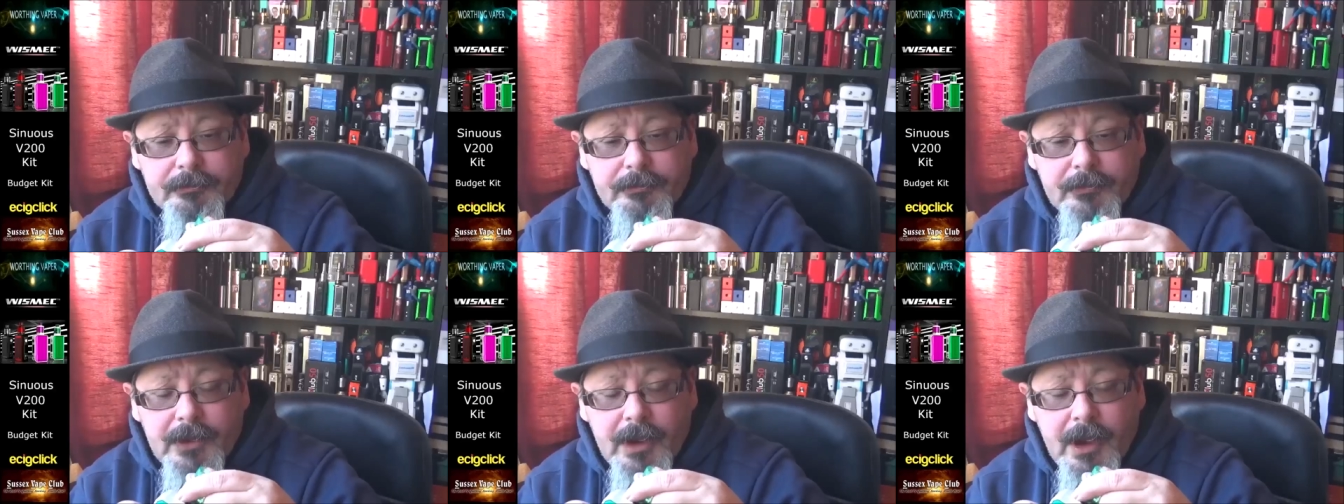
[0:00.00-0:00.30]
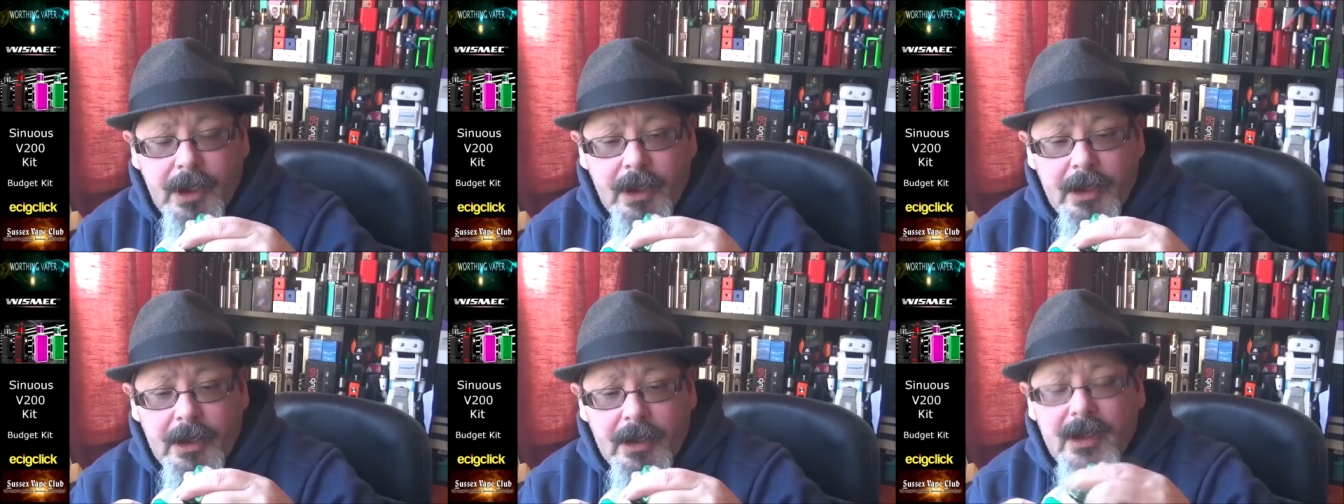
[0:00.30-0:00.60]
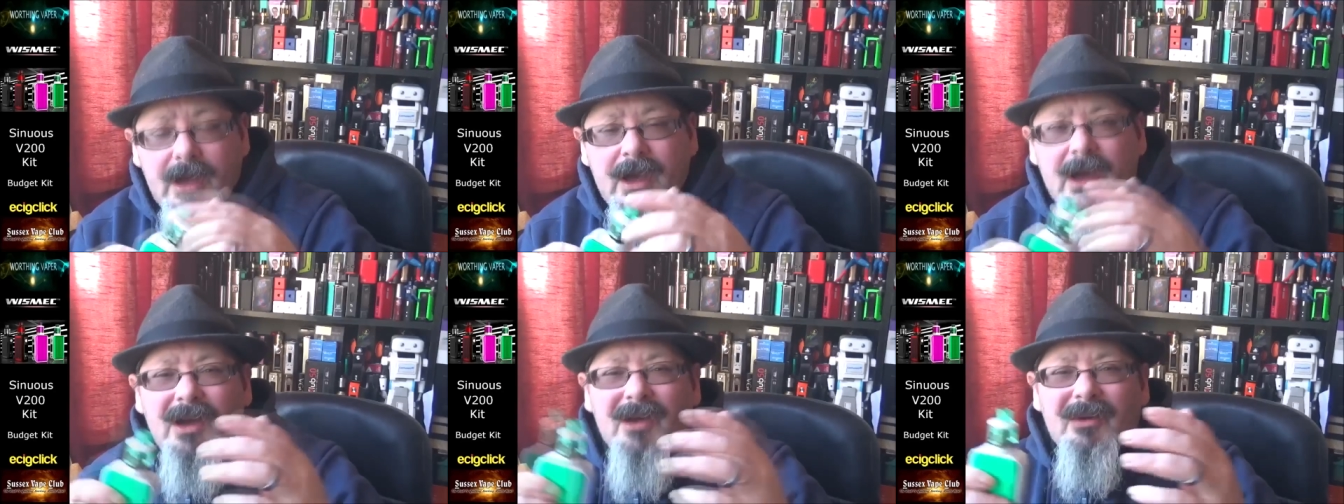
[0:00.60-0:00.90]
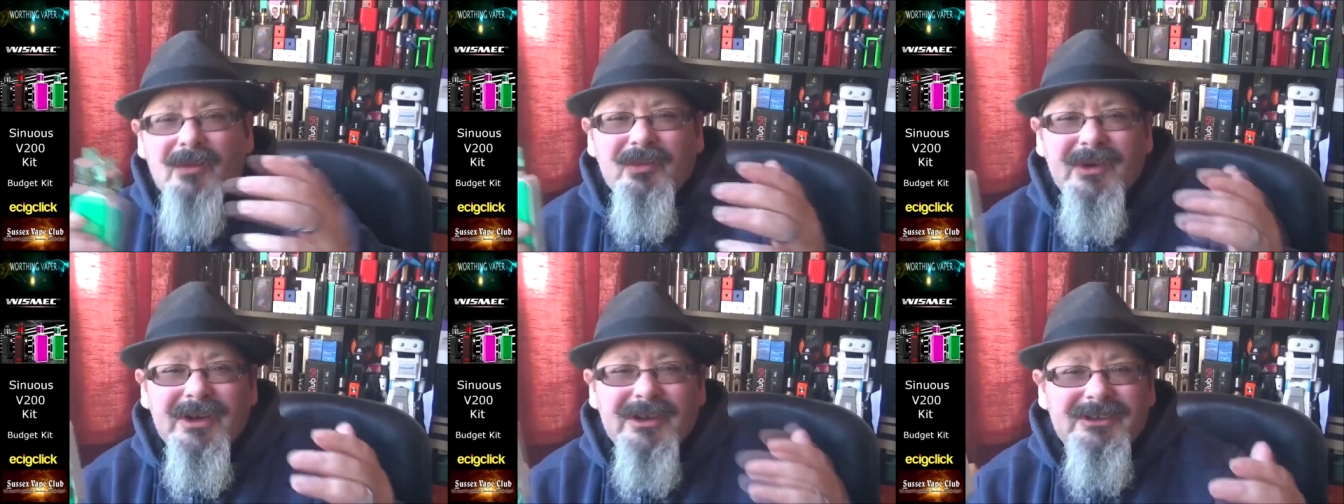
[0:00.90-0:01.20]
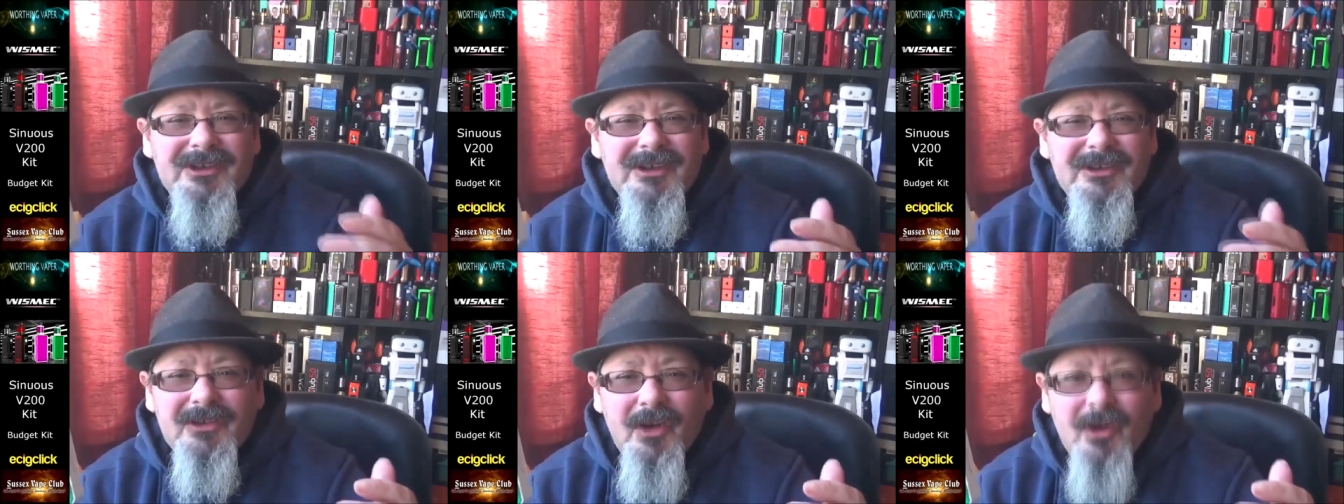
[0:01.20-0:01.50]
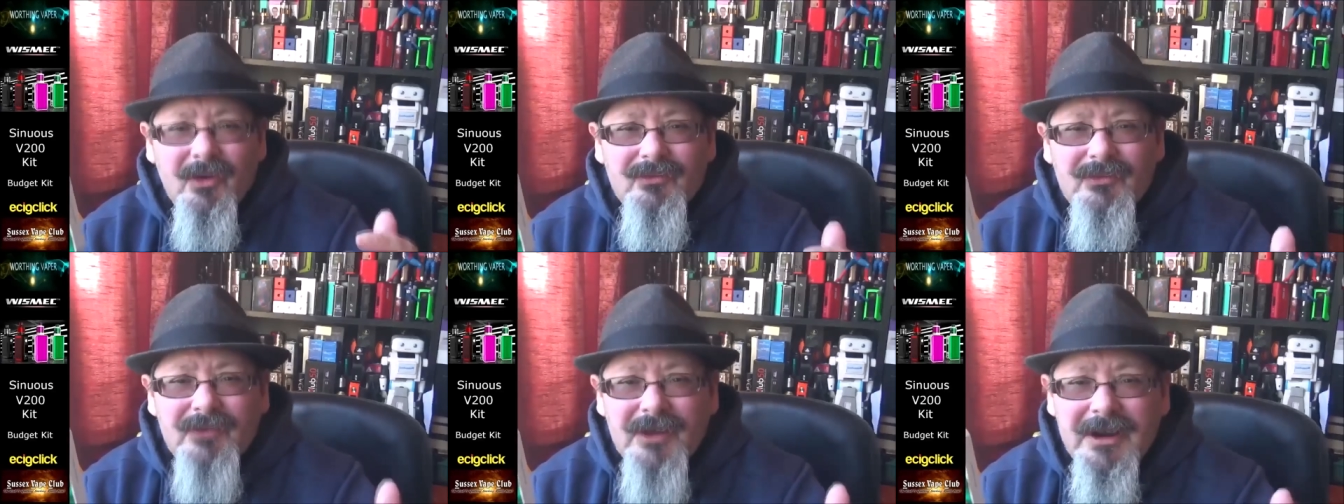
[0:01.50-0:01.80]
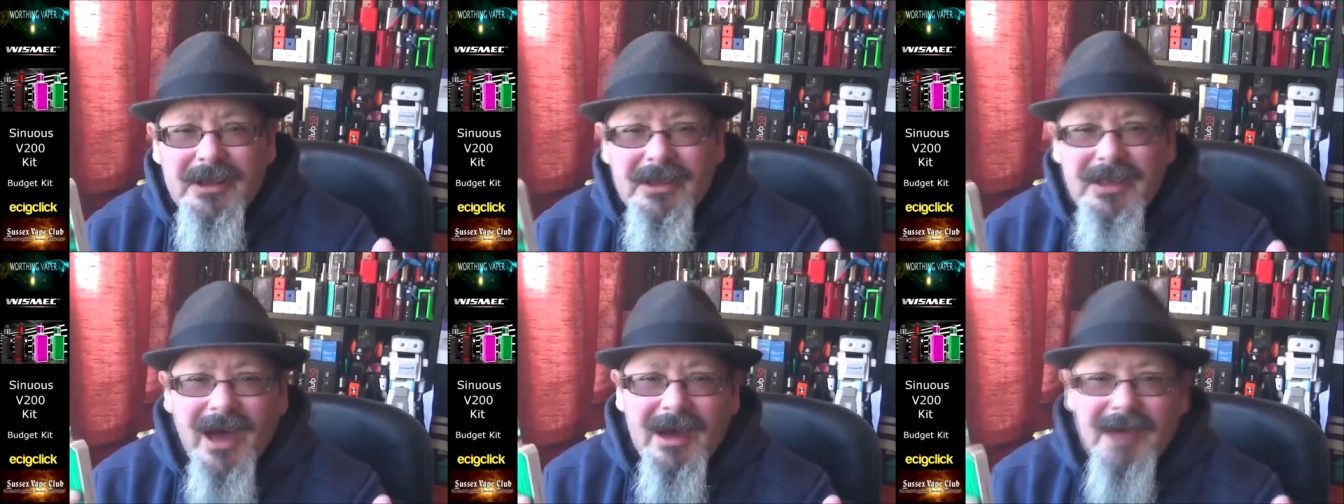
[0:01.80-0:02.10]
Yeah, which is not
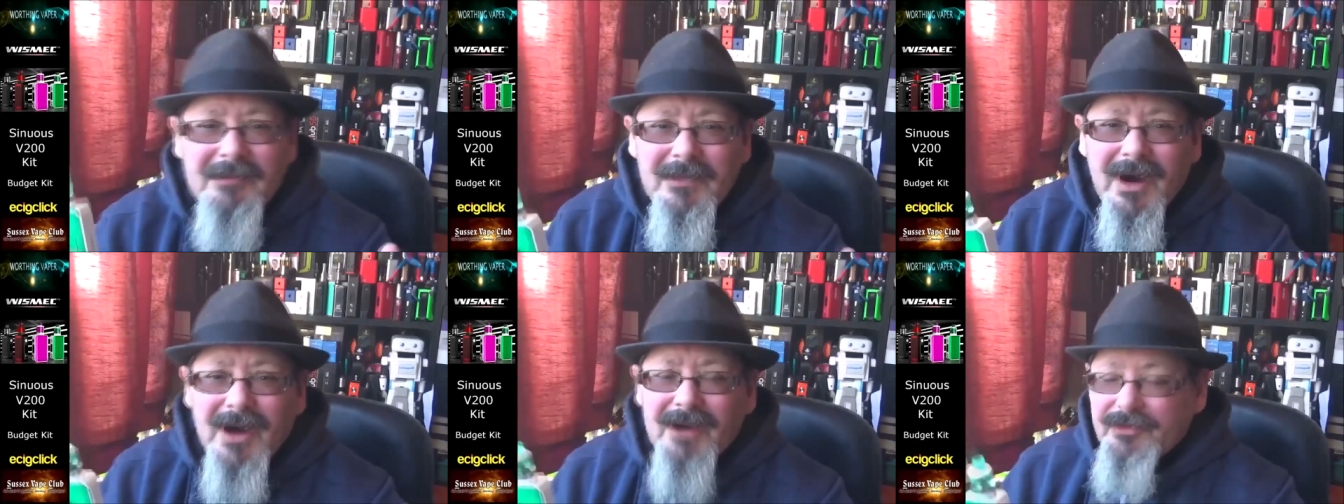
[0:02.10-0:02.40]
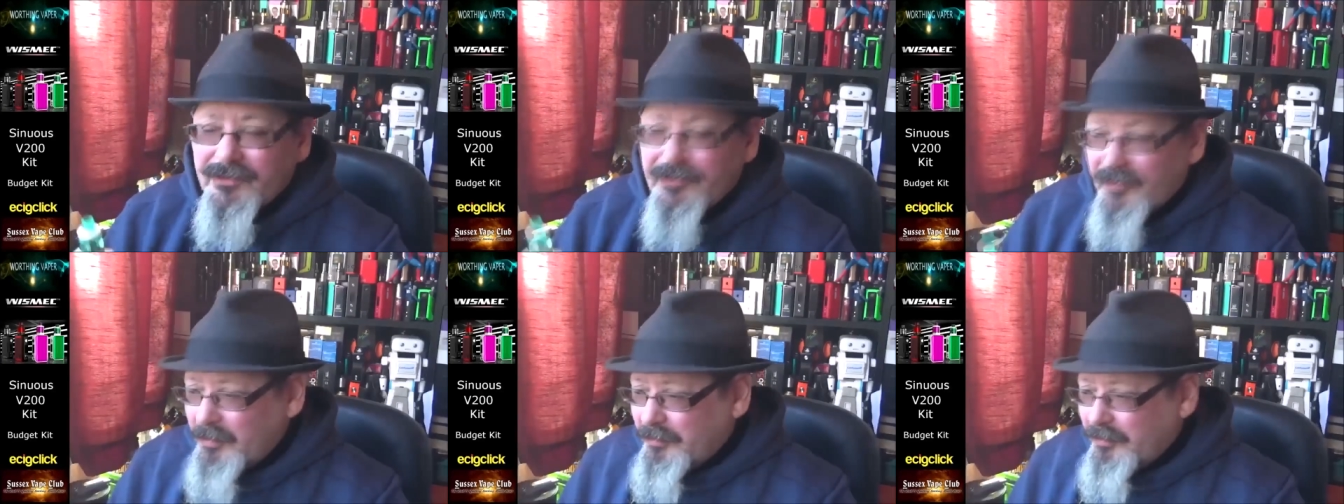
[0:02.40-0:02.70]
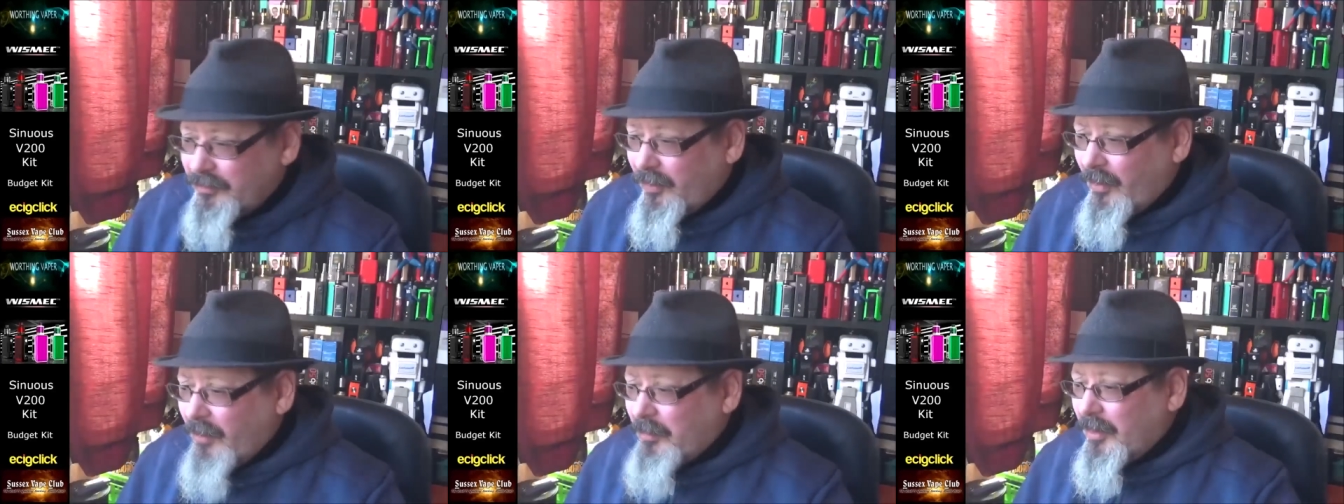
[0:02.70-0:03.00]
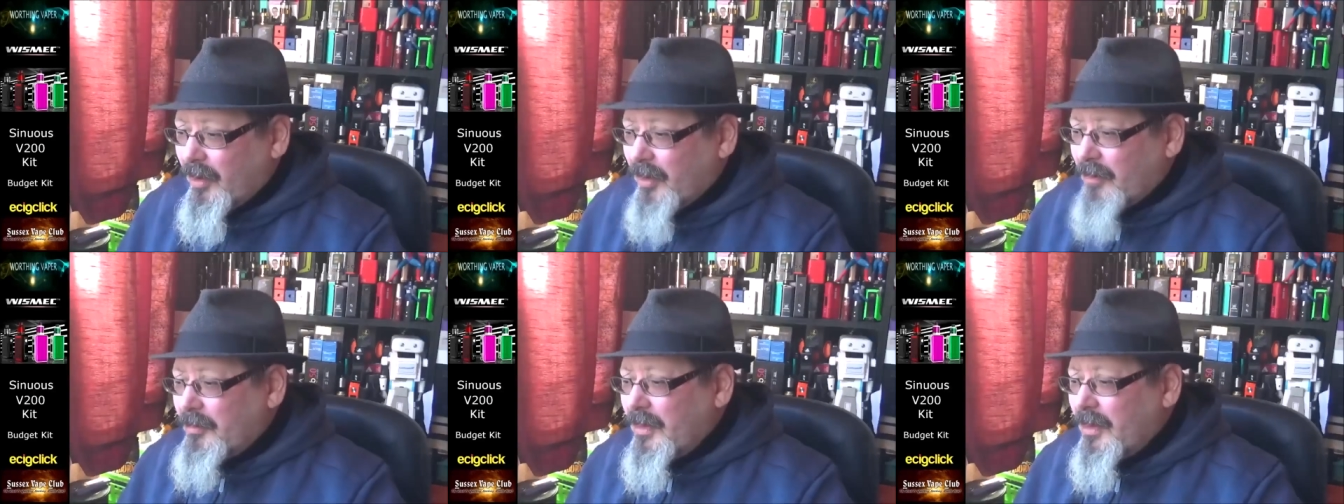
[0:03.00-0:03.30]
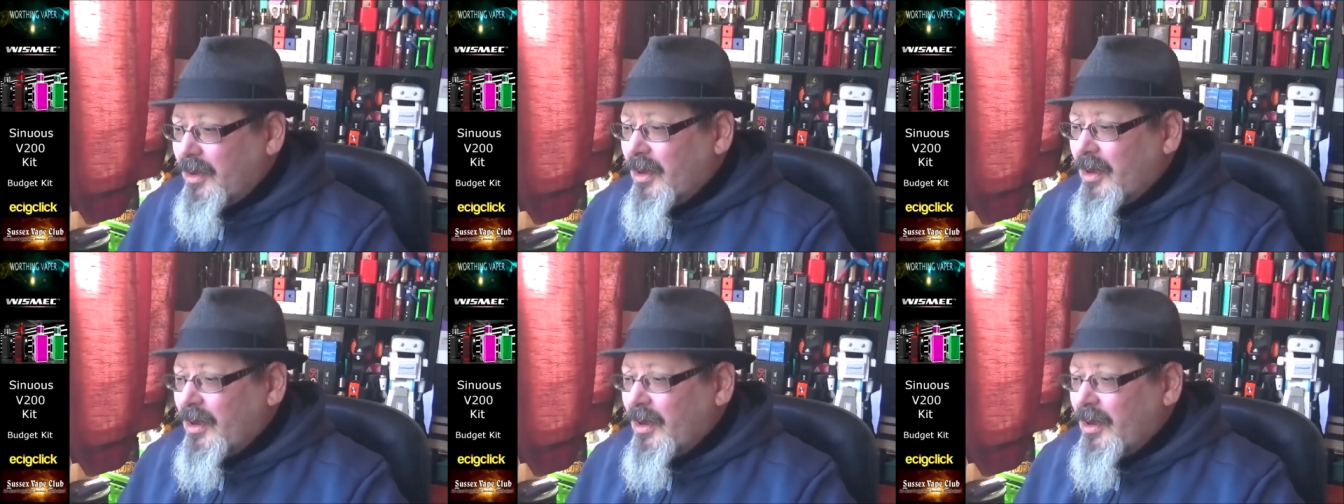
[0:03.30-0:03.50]
really that much of a problem